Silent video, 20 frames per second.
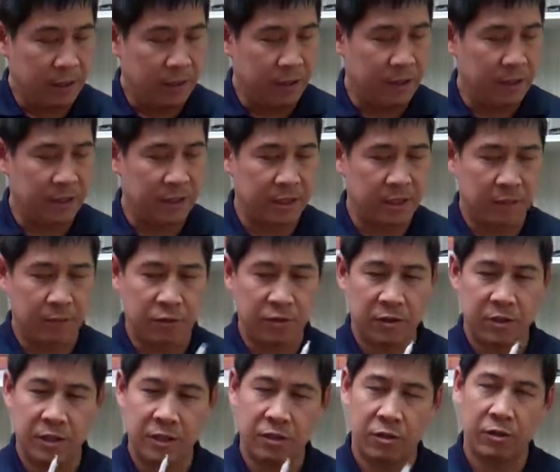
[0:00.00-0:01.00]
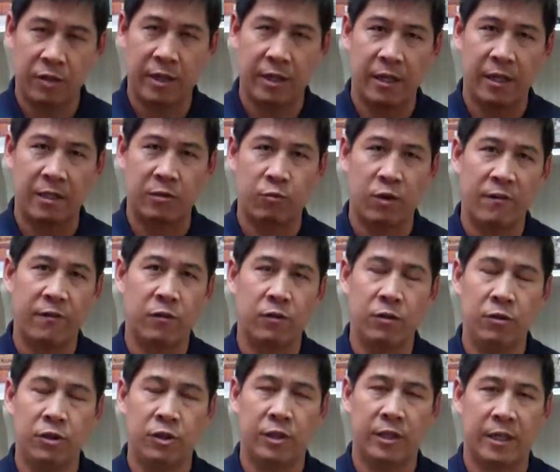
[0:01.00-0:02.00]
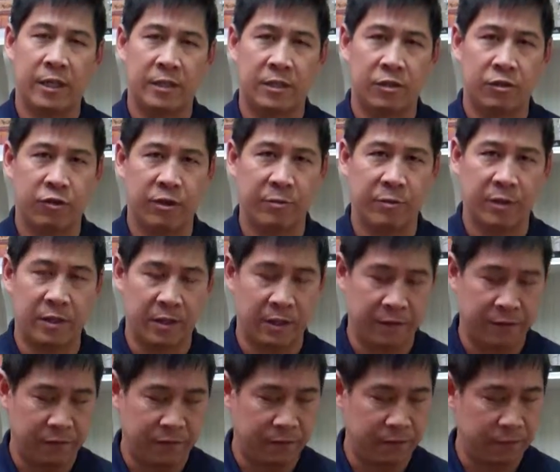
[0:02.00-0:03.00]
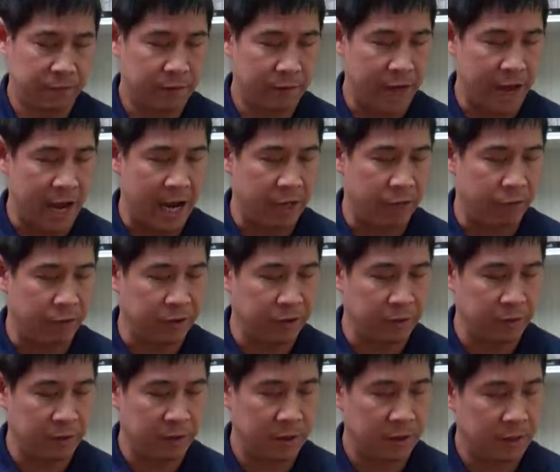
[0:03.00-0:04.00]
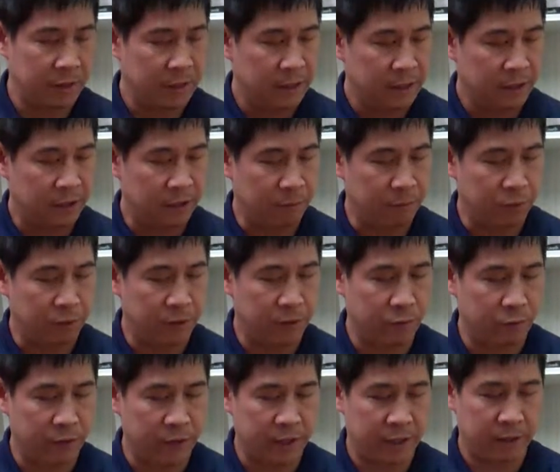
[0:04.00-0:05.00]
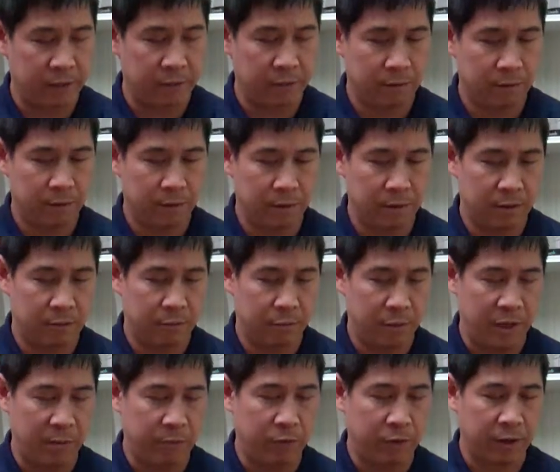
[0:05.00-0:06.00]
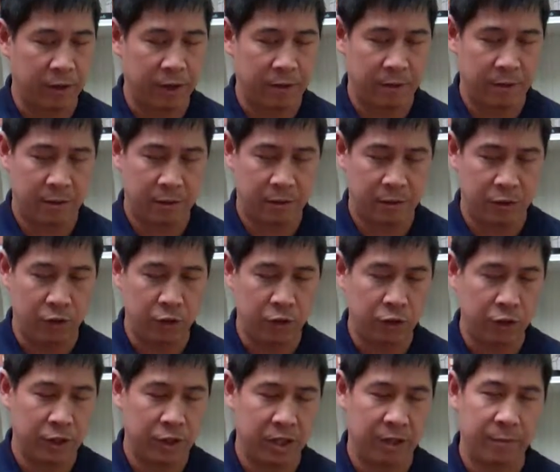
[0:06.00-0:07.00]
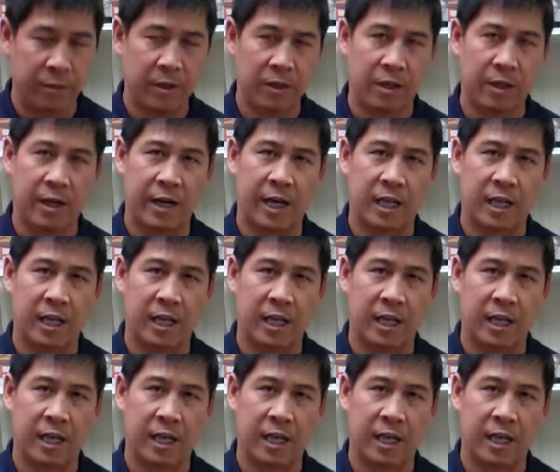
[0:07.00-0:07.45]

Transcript: This is a procedure that has revolutionized the treatment of aneurysms to the point where people can usually come into the